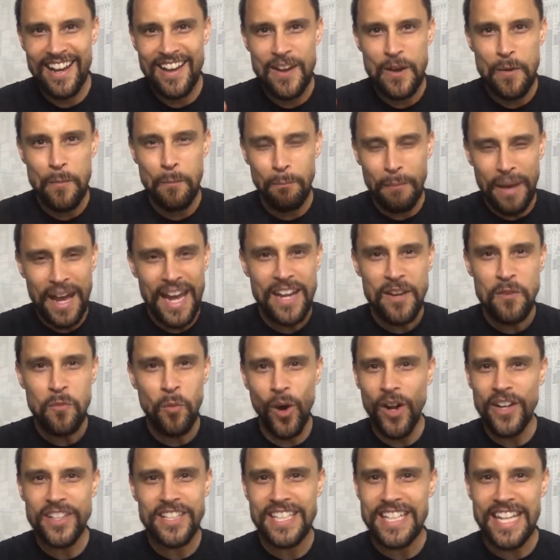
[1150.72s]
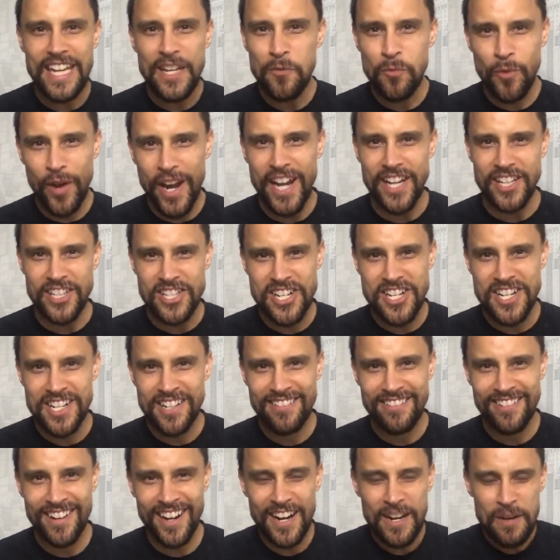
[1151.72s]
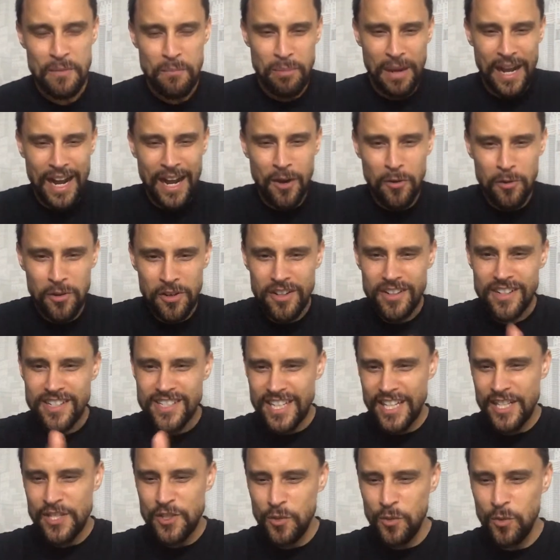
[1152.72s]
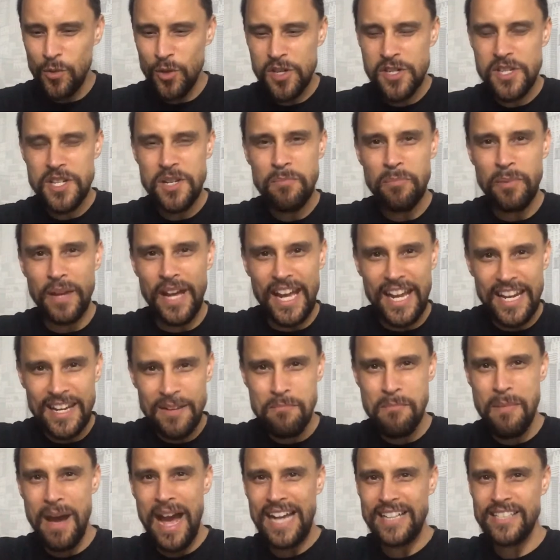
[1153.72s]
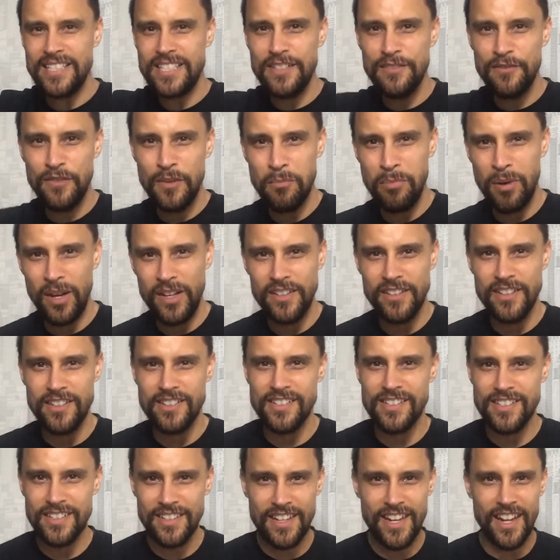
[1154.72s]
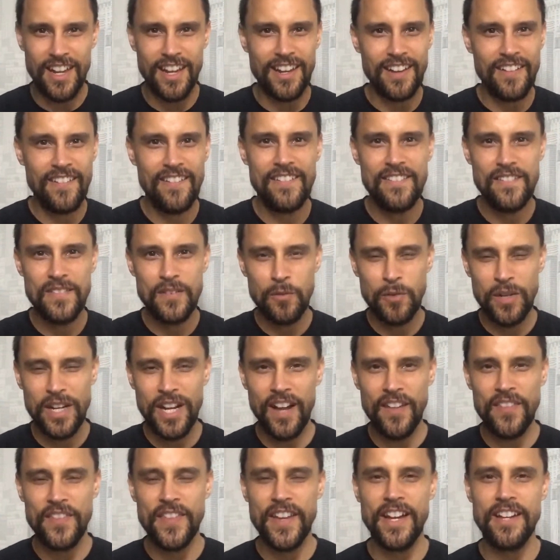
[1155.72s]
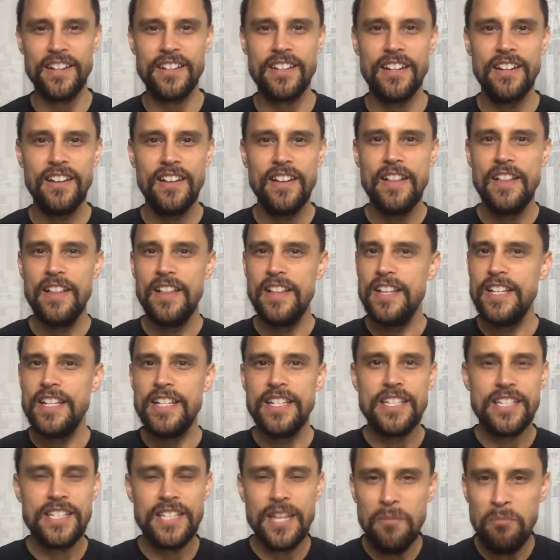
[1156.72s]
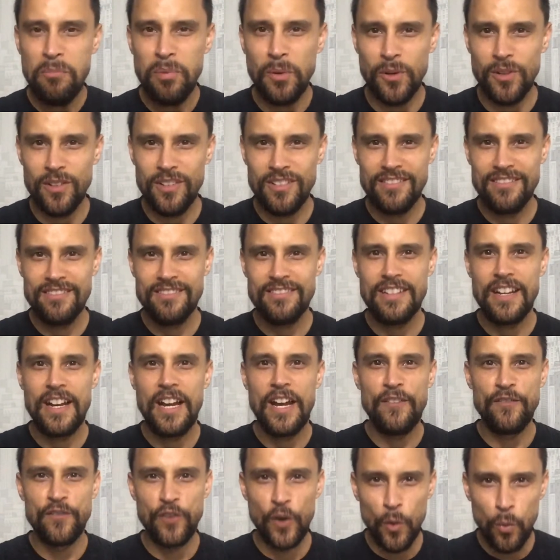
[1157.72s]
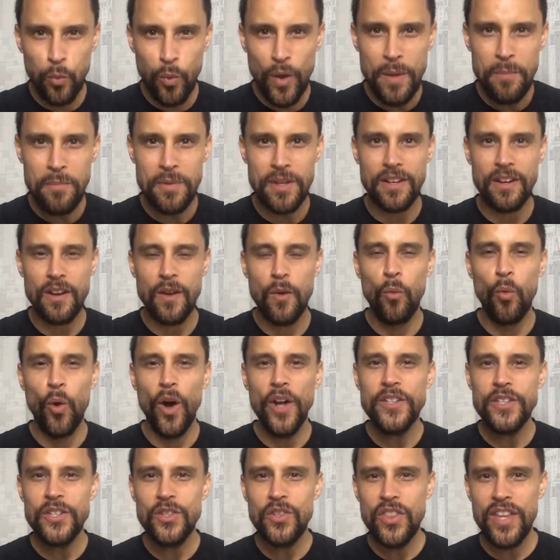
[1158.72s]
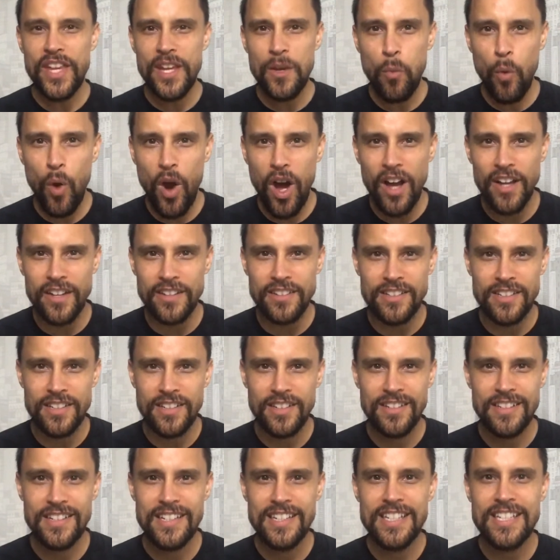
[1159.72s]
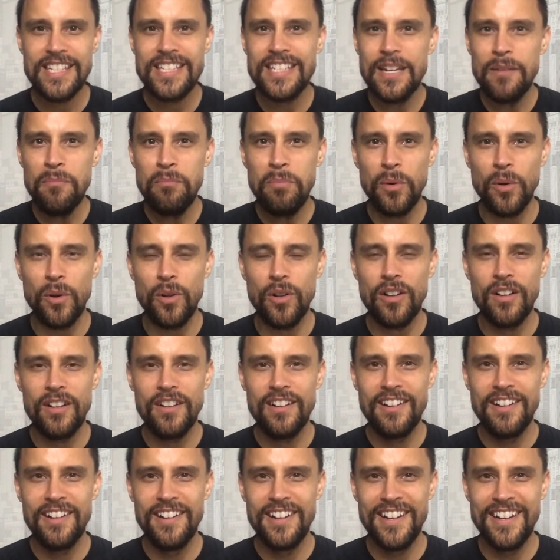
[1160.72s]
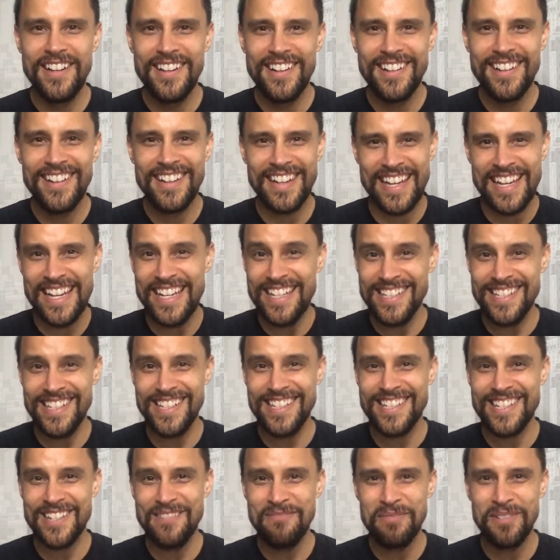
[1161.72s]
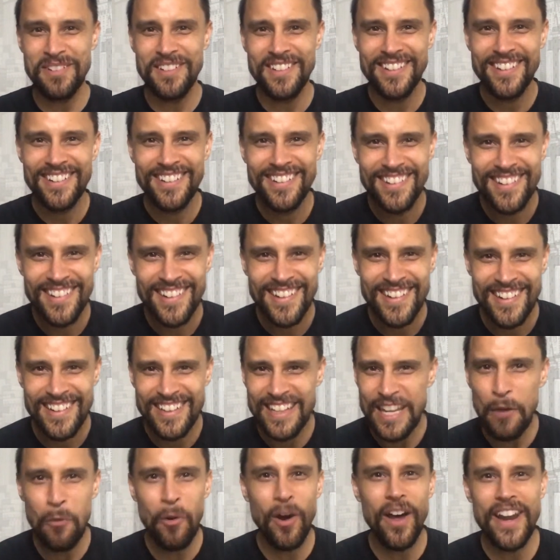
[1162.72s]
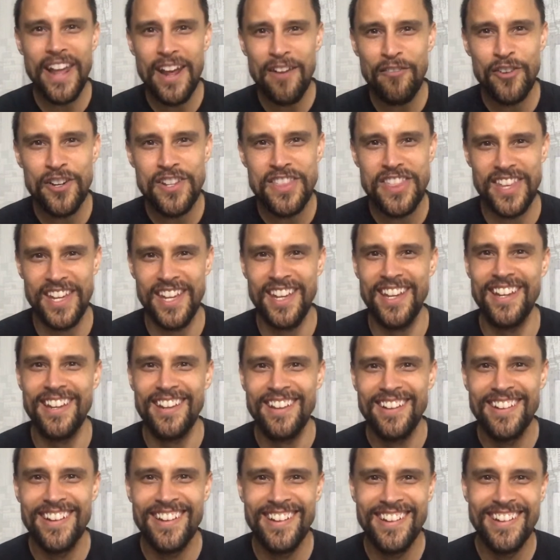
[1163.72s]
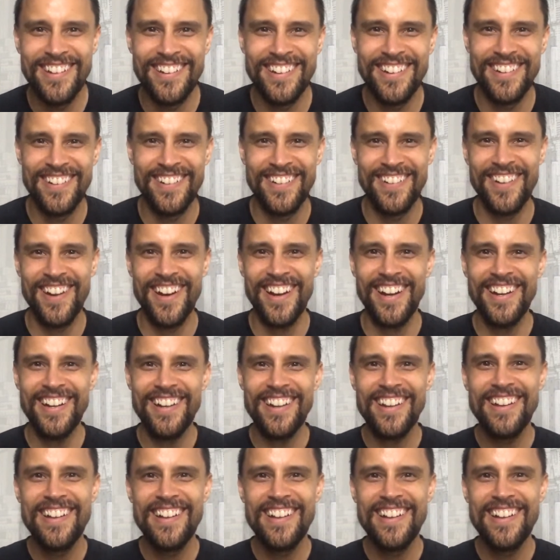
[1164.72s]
Men want to get rich, right? Power, sexual worship, and massive abundance. Okay, we got that. Simple. For women, what do they want? Simple. Is it simple? They want everything, right?